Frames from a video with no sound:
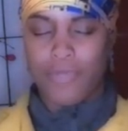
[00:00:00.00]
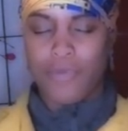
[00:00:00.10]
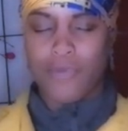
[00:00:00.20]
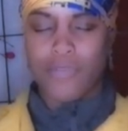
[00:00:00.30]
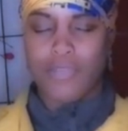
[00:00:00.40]

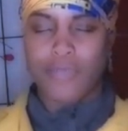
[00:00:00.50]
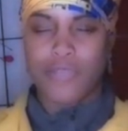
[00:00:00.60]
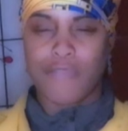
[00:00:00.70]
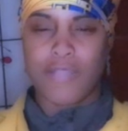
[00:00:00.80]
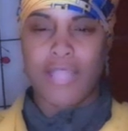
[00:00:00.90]
or
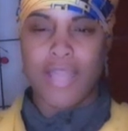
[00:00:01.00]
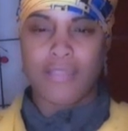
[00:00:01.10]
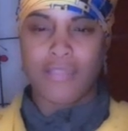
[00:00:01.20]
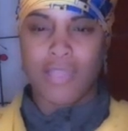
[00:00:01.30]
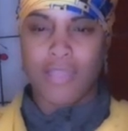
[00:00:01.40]
simply
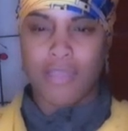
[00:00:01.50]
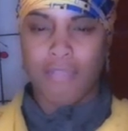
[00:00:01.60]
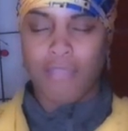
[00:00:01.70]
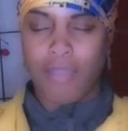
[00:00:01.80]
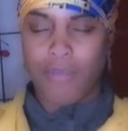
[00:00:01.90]
relax your
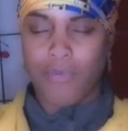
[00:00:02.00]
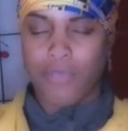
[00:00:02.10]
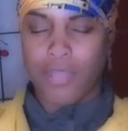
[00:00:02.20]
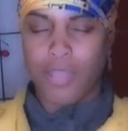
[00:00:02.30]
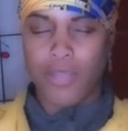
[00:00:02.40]
hands
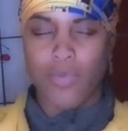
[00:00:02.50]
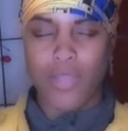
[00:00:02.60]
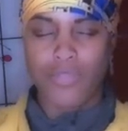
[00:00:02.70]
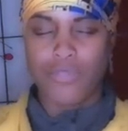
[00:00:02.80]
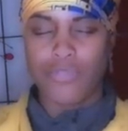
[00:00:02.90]
downward any
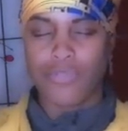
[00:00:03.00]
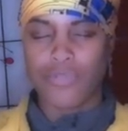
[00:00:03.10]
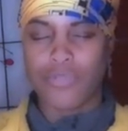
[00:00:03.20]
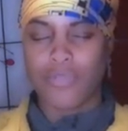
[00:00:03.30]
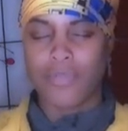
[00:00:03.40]
way you choose.